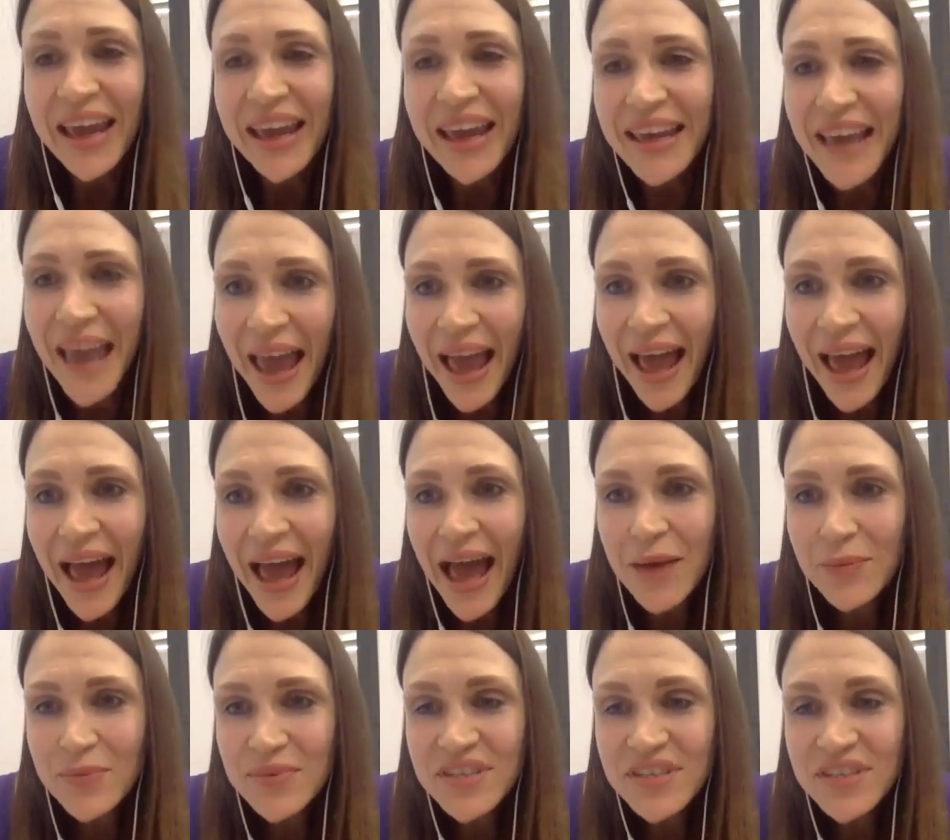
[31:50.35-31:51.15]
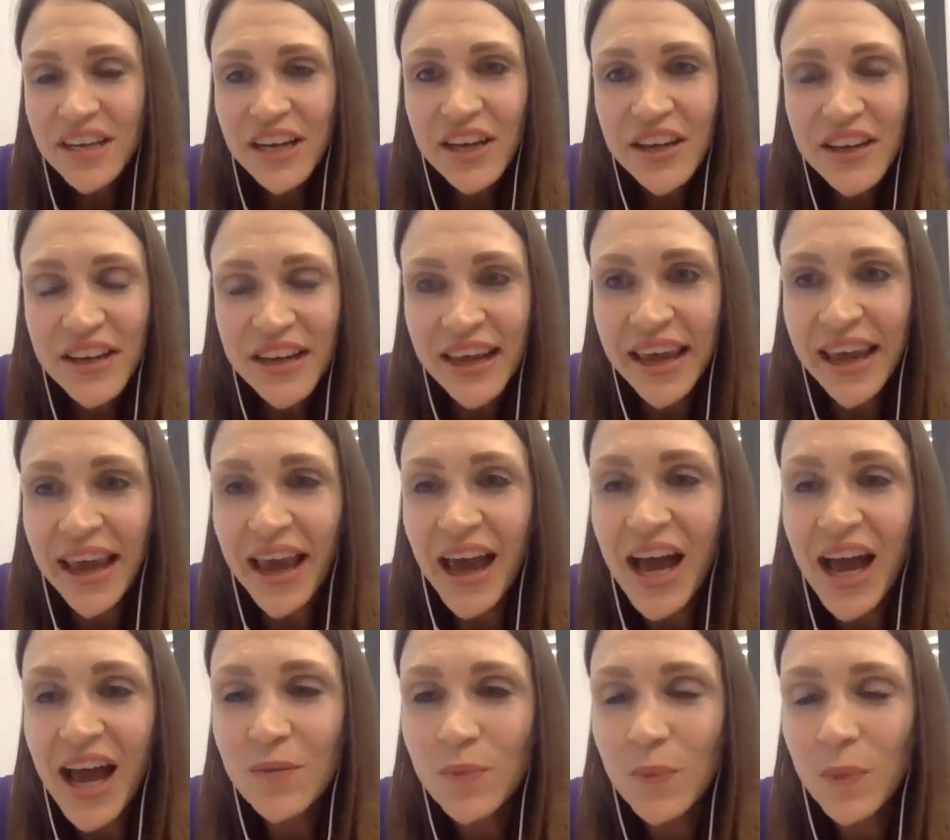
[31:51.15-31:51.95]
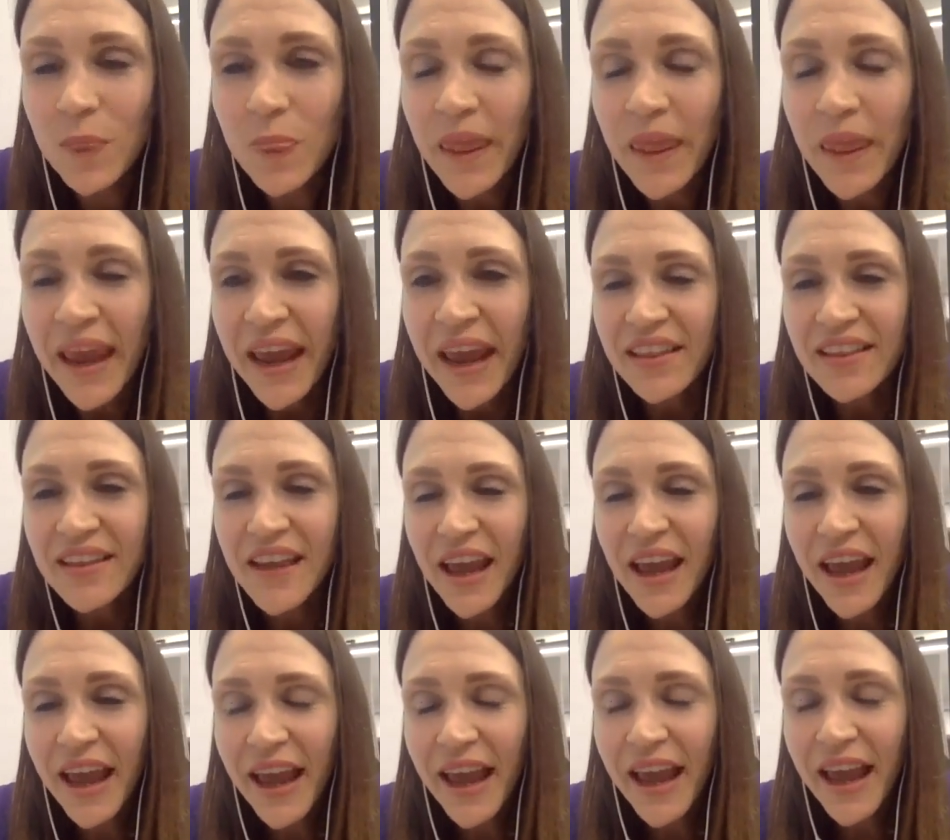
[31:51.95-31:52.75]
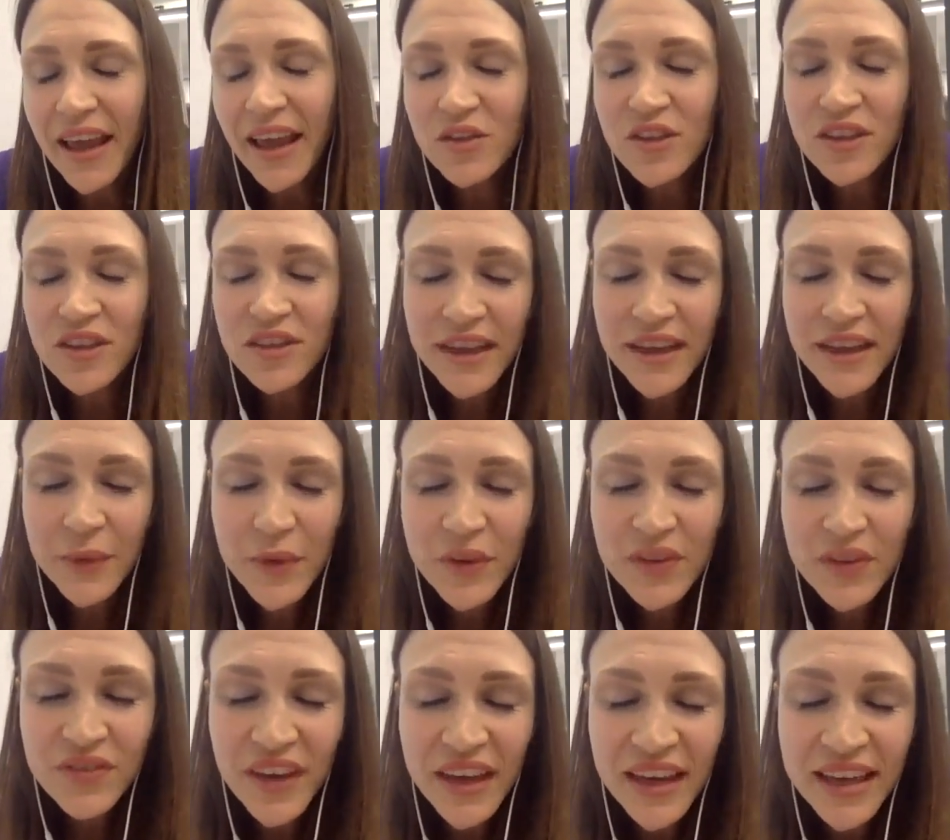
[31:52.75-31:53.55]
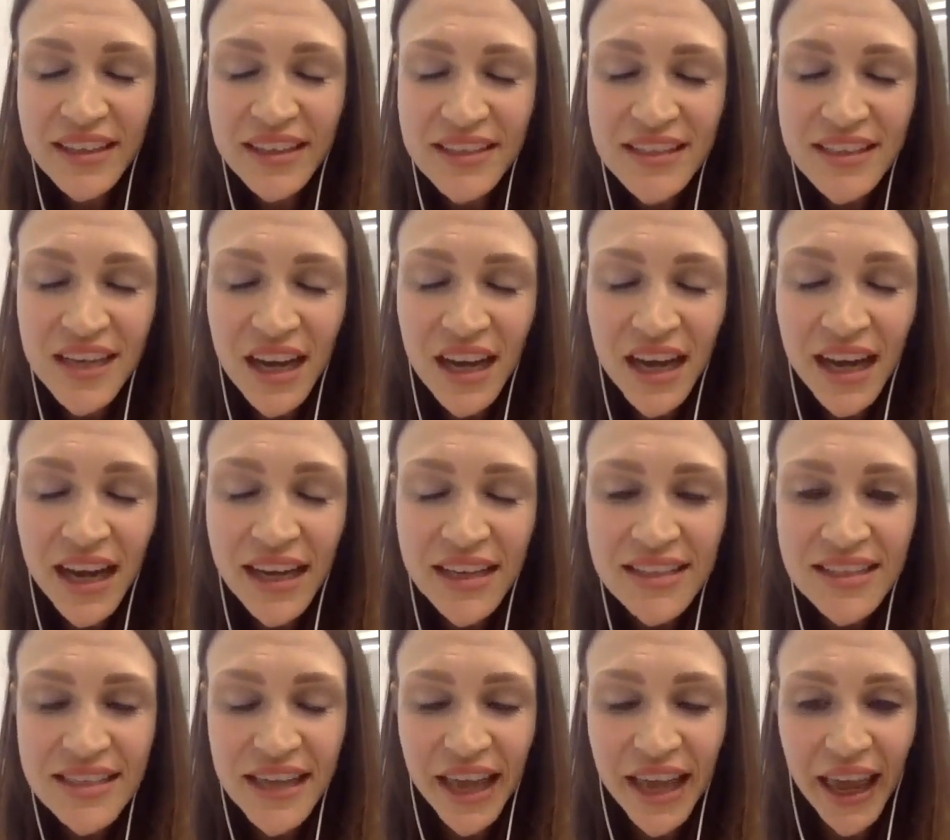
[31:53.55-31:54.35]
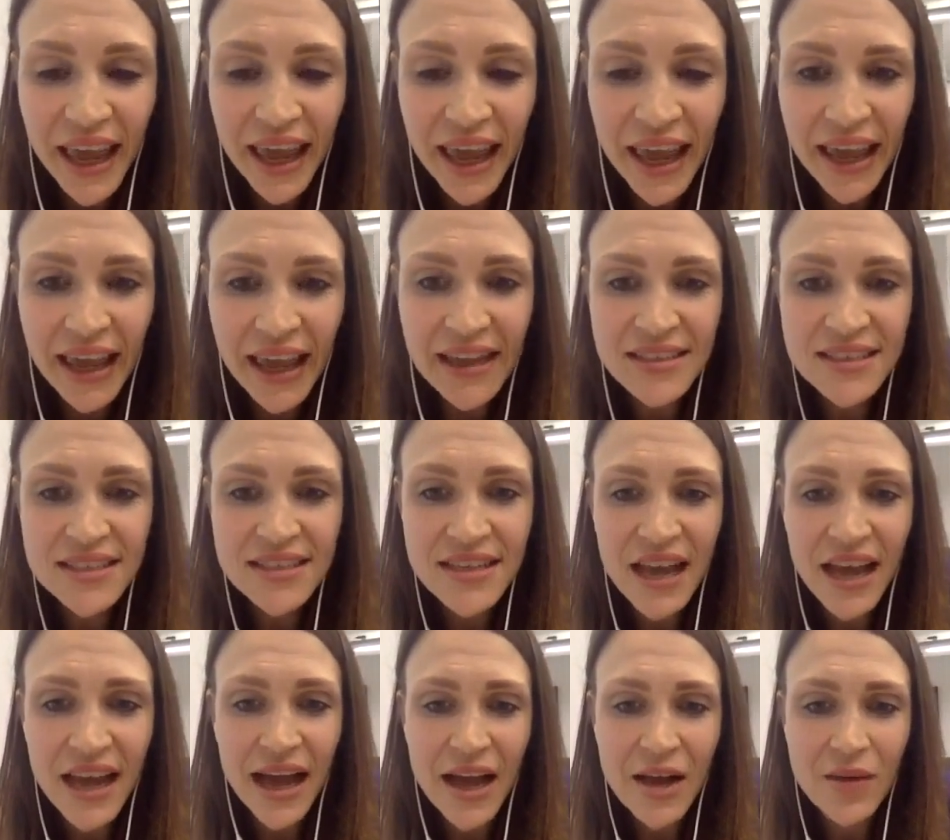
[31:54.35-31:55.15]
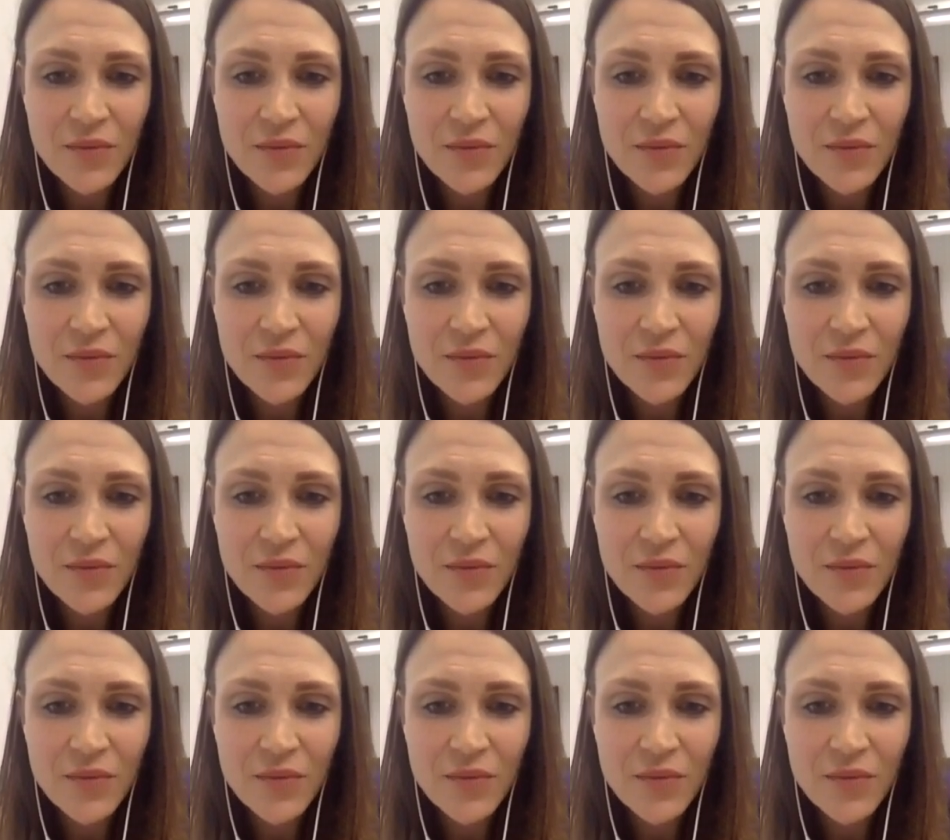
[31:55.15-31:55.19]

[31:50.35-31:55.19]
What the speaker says: Yeah, absolutely. The thing with vegan diets is